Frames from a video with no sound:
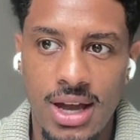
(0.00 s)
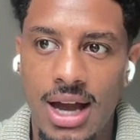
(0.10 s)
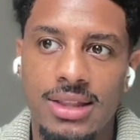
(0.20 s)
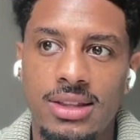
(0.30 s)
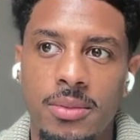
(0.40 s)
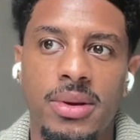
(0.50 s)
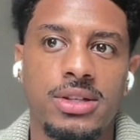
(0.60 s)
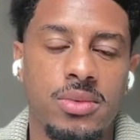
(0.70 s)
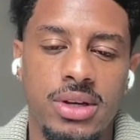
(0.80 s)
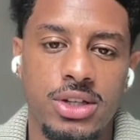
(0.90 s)
I think the
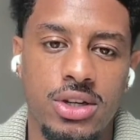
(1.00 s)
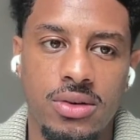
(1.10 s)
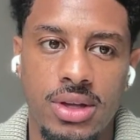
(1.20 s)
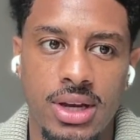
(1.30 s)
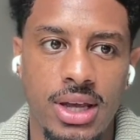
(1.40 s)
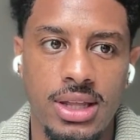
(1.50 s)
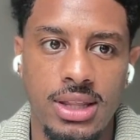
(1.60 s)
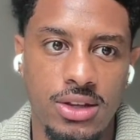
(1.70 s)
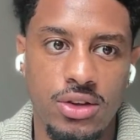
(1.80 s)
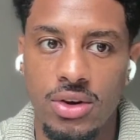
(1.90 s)
best way to show that, hey,
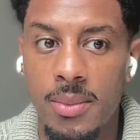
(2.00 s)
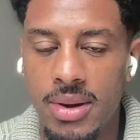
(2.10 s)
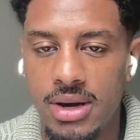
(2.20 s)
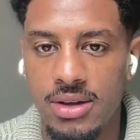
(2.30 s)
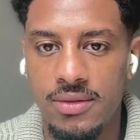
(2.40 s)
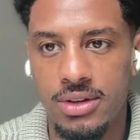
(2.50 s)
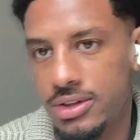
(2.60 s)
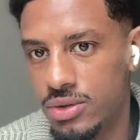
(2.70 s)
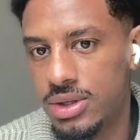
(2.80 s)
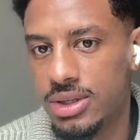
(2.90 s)
you're competitive and
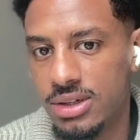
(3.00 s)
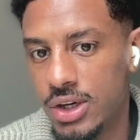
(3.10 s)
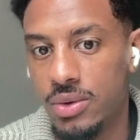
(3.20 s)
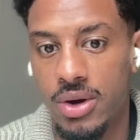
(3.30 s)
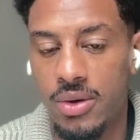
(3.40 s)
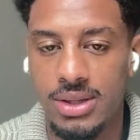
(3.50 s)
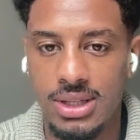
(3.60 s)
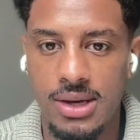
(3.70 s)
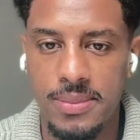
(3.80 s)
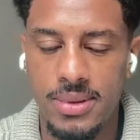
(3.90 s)
you can grow at the
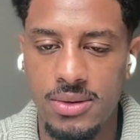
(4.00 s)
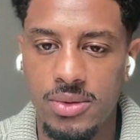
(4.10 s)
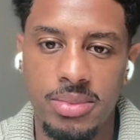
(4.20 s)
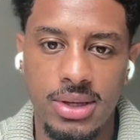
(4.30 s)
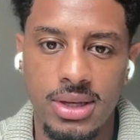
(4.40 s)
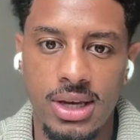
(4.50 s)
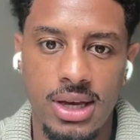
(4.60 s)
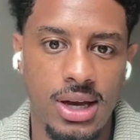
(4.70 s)
company will be,